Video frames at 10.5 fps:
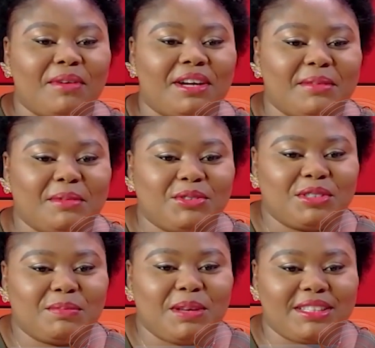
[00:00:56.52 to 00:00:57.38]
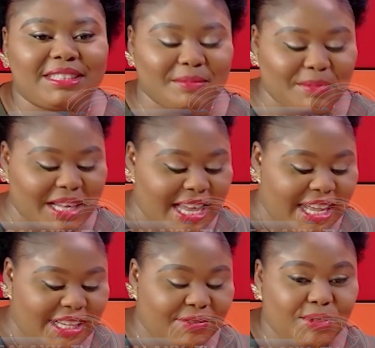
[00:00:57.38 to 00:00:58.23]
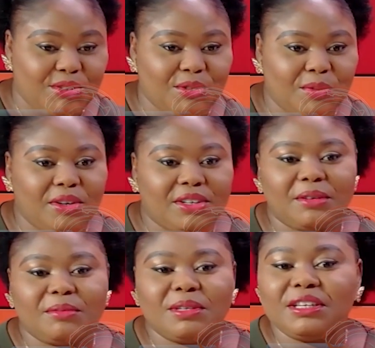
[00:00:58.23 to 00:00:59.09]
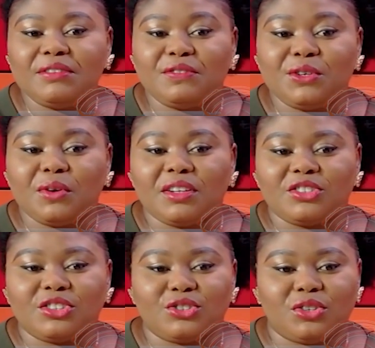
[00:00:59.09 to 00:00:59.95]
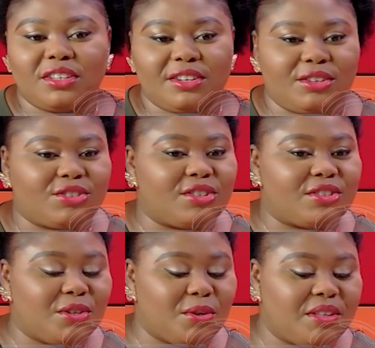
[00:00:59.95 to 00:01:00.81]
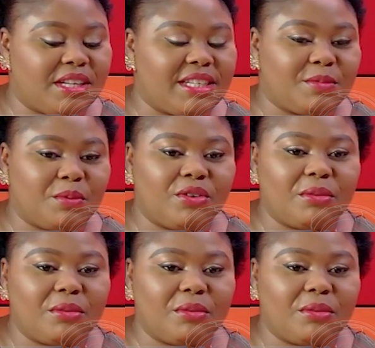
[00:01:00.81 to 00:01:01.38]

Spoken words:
name is Rose Blossom, and of course, you're welcome. If you are just joining us, just know that this program